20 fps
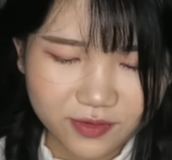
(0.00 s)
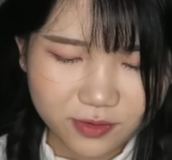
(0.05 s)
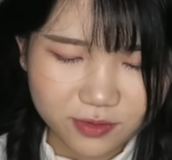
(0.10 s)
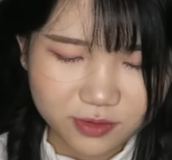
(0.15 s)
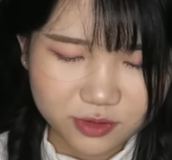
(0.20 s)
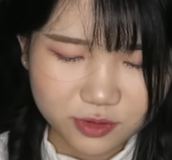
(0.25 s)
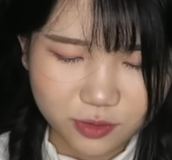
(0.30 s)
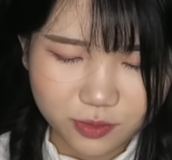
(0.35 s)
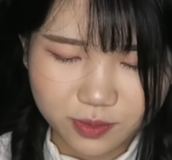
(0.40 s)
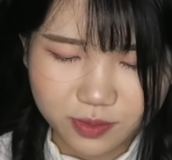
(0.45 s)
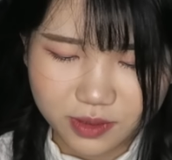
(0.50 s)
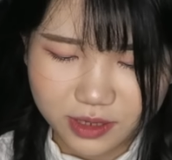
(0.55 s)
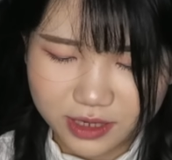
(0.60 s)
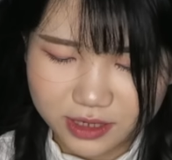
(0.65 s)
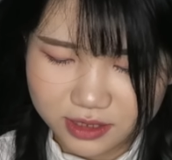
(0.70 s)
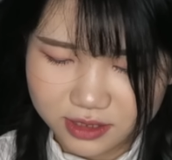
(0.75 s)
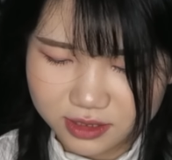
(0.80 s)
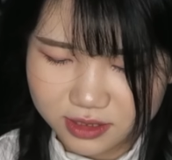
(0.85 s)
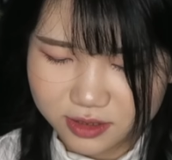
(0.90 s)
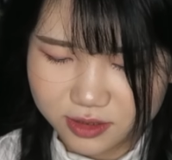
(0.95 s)
feel so
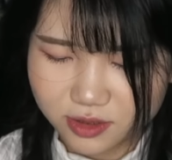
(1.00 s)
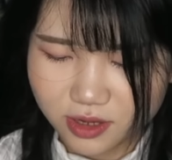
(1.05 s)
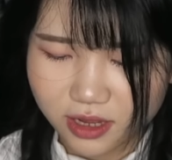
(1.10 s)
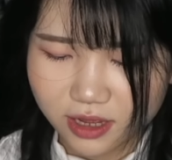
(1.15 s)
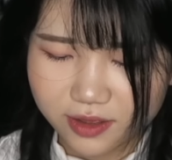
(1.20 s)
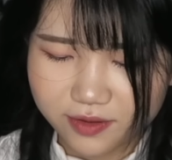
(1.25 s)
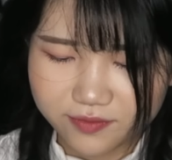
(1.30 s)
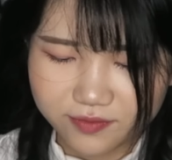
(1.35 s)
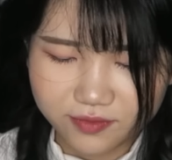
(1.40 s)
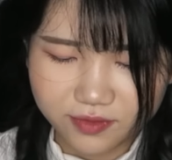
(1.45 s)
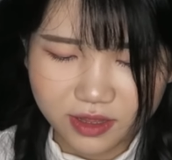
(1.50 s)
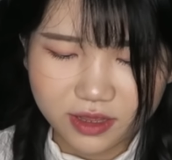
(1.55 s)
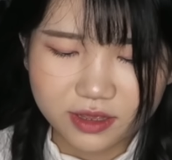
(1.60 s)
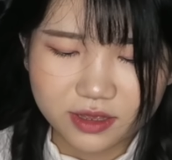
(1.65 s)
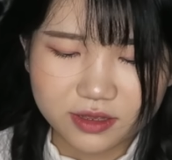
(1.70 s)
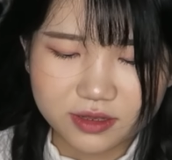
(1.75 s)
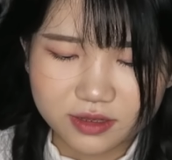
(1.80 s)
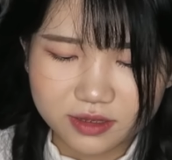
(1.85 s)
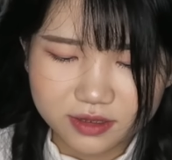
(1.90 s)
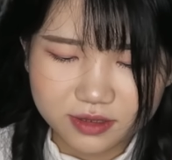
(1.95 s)
blessed to have
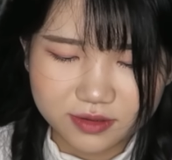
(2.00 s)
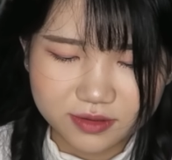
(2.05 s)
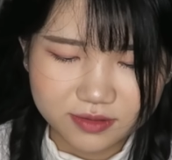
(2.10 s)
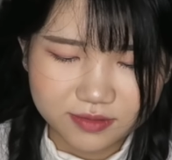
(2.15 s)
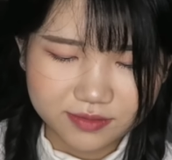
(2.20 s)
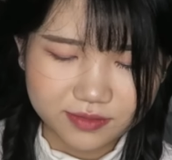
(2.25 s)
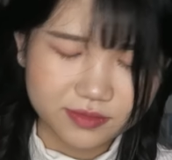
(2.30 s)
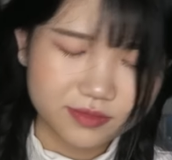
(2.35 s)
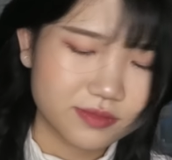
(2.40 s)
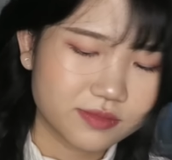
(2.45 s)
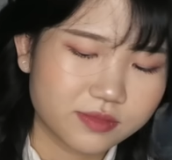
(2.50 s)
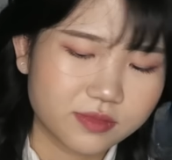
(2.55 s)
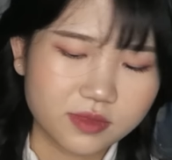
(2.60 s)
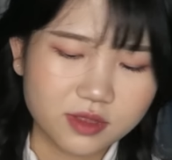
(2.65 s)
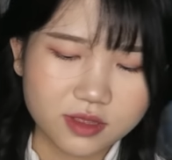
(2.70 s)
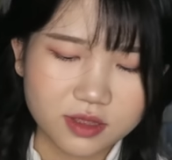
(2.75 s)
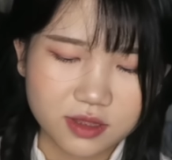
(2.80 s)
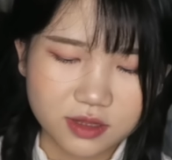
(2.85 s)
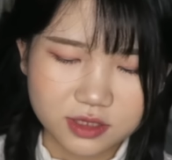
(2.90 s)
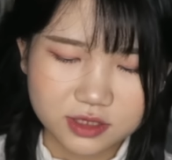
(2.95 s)
like
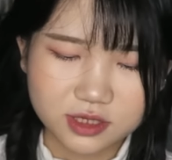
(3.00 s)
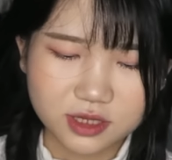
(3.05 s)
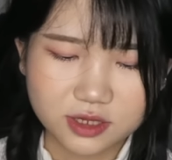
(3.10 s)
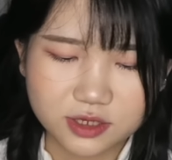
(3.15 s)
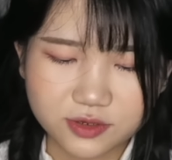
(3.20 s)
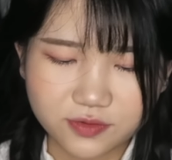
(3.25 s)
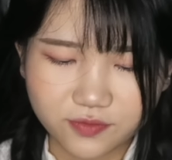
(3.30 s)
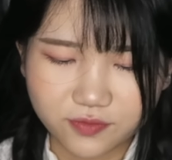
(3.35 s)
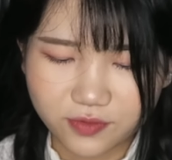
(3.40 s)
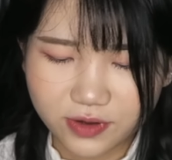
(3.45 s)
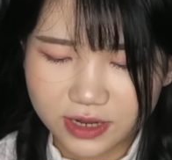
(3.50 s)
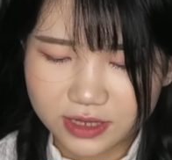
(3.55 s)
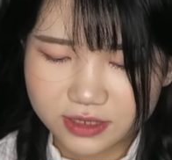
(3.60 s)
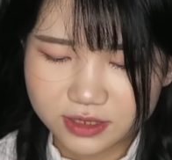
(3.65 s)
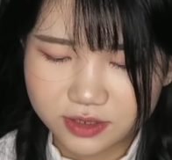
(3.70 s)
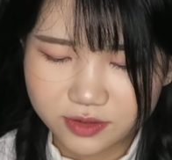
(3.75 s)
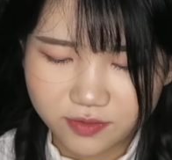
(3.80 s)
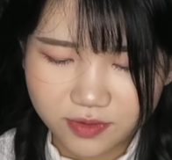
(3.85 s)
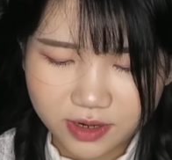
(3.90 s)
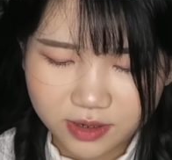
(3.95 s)
such
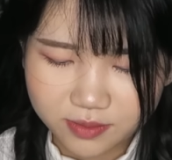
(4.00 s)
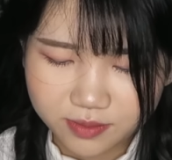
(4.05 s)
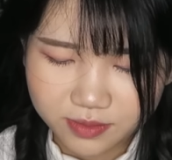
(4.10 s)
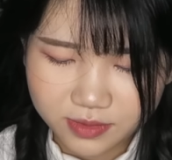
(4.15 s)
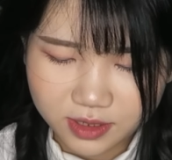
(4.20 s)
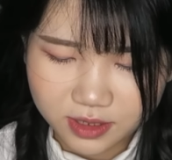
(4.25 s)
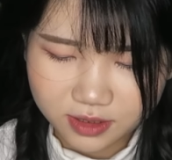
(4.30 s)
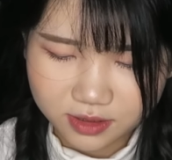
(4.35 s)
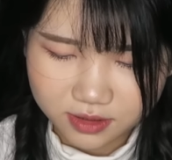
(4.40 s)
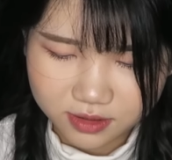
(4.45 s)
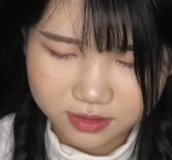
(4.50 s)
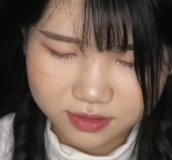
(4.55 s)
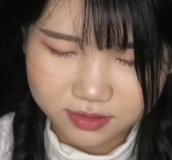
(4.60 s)
friends around me.